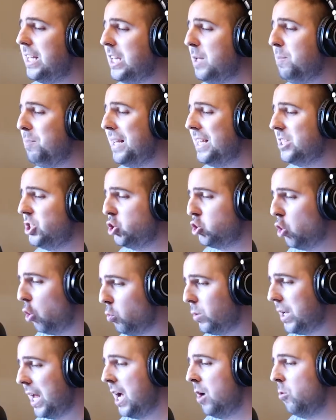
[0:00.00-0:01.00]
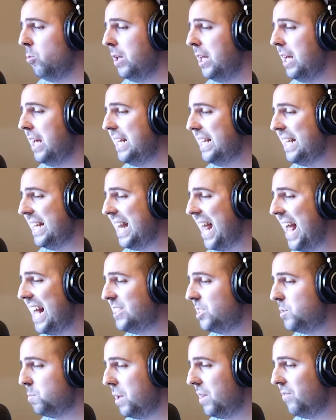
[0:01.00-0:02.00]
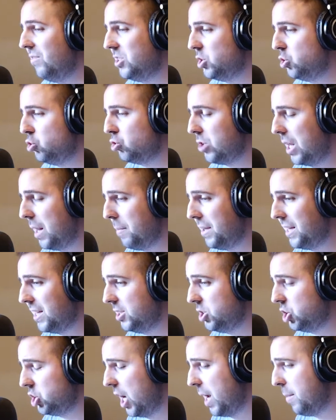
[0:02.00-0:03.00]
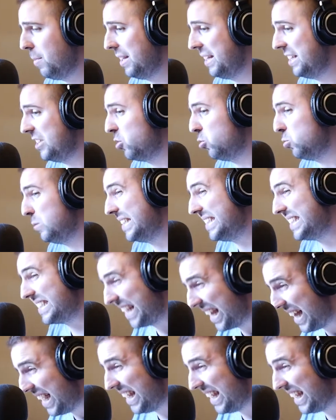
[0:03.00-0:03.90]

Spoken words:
DPS Showdown, Enhancement versus Elemental Shaman, so let's get